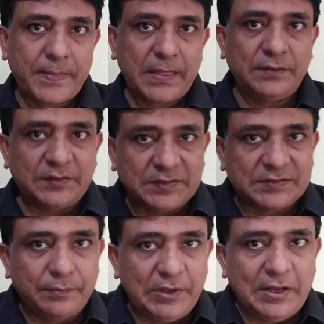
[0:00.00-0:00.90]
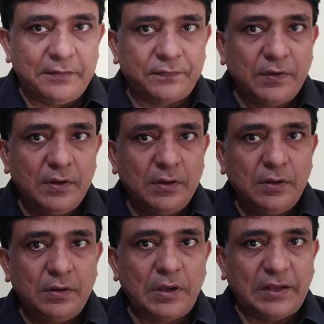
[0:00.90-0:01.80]
This is the belief,
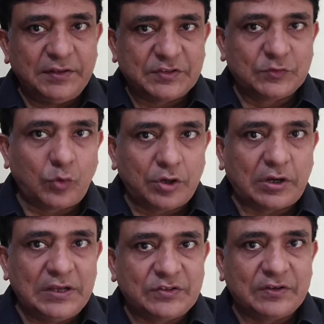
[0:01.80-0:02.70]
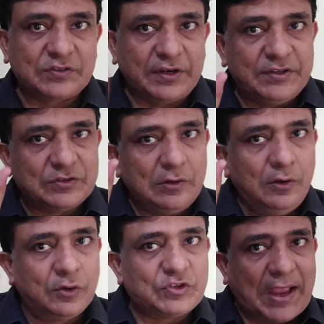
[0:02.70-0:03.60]
and this is what cultural studies
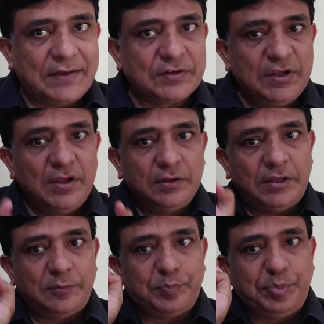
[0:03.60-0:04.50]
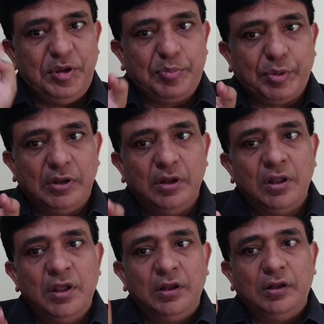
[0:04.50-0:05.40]
looks at. That
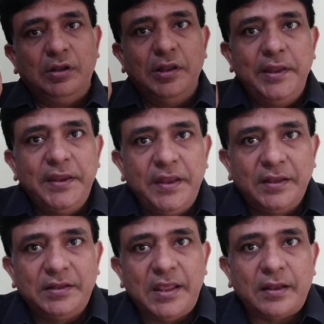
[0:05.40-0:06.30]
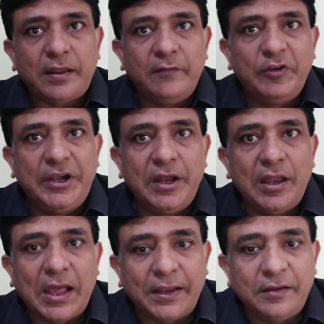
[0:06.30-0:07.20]
people leading their everyday
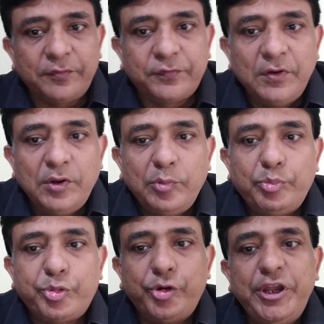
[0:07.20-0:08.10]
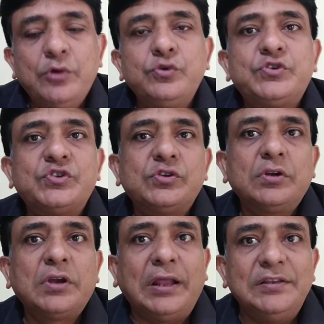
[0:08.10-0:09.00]
life produce
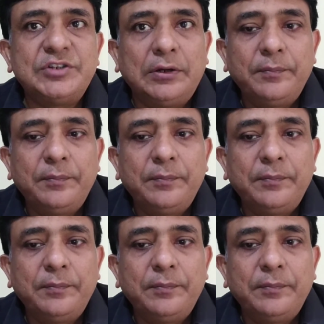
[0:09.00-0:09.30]
culture.